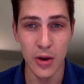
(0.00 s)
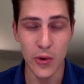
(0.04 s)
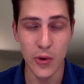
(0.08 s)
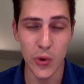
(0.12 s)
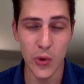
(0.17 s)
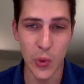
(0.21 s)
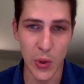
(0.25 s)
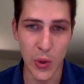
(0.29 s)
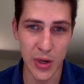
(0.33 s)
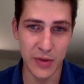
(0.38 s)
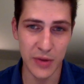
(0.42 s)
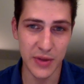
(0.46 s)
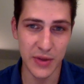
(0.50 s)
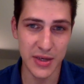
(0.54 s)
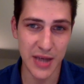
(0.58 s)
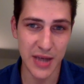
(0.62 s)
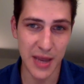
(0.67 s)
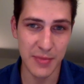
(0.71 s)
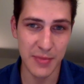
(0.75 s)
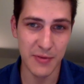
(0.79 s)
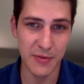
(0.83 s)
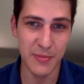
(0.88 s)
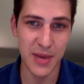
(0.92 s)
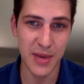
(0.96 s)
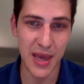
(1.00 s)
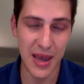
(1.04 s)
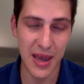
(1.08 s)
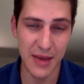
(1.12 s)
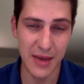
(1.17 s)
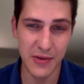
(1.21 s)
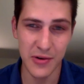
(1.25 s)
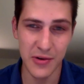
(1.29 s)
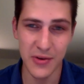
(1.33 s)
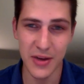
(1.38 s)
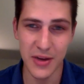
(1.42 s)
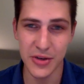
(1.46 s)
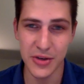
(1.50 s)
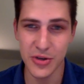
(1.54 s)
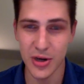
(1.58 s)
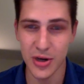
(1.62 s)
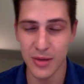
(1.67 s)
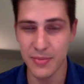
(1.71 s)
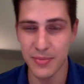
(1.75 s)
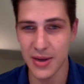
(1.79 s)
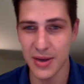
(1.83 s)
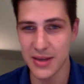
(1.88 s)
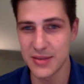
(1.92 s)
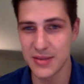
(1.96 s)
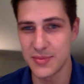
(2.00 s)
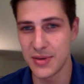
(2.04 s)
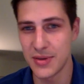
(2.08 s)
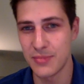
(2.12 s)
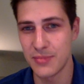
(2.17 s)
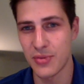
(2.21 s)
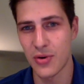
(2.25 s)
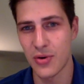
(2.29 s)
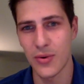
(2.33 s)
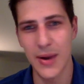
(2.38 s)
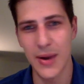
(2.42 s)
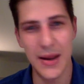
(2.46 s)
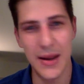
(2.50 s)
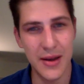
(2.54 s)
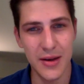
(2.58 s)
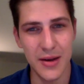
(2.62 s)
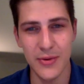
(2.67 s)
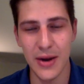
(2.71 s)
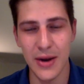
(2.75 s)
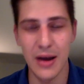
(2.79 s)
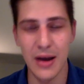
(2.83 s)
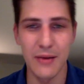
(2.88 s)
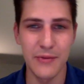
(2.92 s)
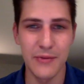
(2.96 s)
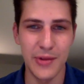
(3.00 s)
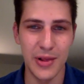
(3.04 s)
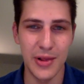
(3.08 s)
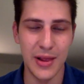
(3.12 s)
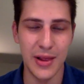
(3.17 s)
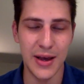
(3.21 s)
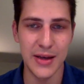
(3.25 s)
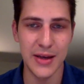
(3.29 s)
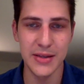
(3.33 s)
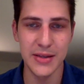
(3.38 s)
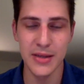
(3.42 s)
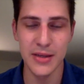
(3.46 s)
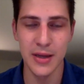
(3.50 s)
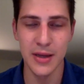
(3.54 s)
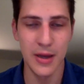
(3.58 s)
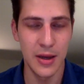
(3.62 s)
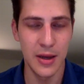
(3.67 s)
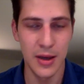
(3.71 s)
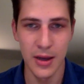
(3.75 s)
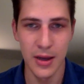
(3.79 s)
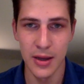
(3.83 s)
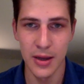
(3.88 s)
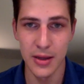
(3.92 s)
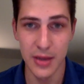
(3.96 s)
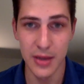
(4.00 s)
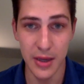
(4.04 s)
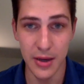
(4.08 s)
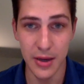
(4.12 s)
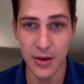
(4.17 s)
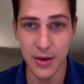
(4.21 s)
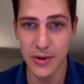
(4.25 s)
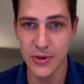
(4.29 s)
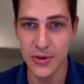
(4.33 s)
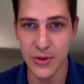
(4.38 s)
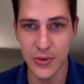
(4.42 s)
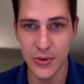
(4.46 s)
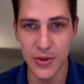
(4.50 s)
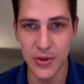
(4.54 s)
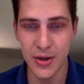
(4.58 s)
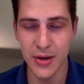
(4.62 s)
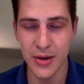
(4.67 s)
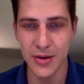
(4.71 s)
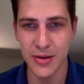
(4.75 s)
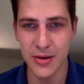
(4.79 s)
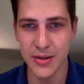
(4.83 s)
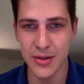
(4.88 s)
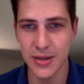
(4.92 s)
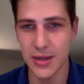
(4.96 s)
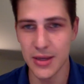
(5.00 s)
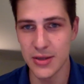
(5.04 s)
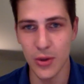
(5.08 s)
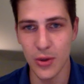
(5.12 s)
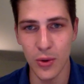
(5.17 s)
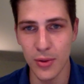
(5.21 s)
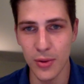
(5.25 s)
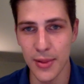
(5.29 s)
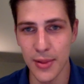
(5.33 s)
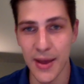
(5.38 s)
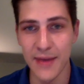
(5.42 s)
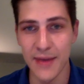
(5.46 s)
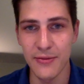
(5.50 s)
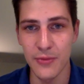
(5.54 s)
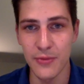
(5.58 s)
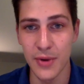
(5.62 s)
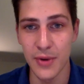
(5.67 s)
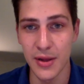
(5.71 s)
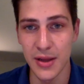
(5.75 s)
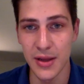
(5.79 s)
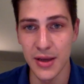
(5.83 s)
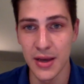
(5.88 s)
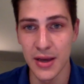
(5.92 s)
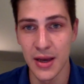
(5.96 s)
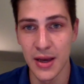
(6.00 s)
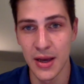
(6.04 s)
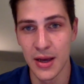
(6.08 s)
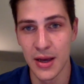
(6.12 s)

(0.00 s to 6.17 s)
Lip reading: rewarding the type of behavior that Trump has been parading around for the last year, 2 years, his whole life really,